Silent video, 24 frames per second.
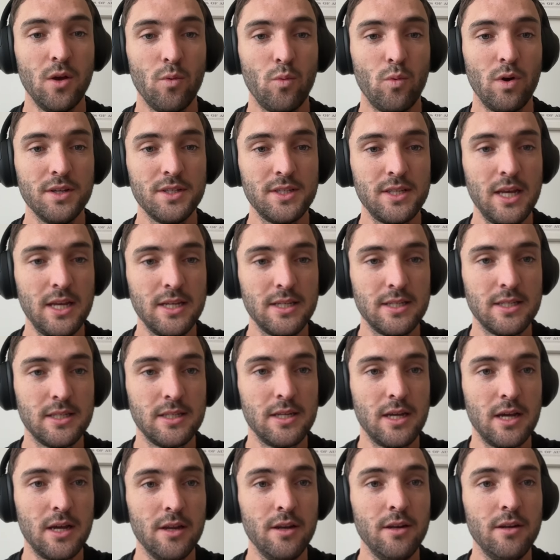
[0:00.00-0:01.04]
Once that's
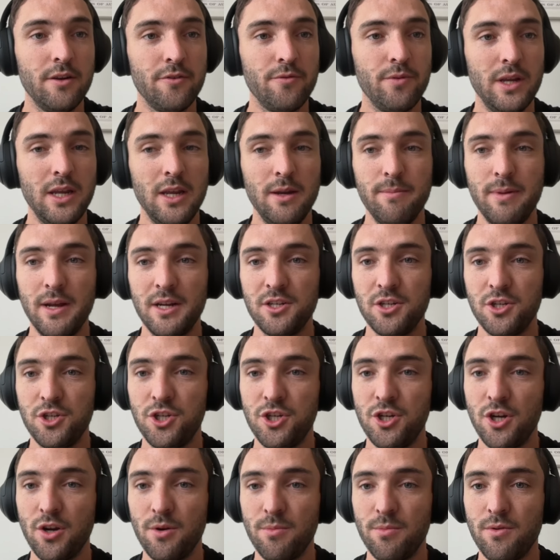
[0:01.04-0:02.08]
done, if we head back to
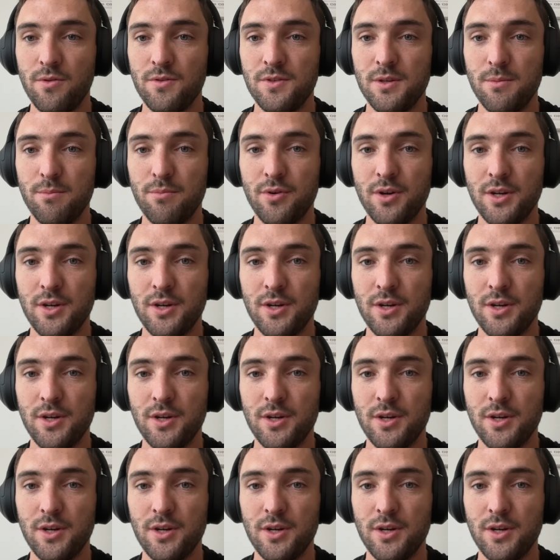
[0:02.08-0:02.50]
Shareables and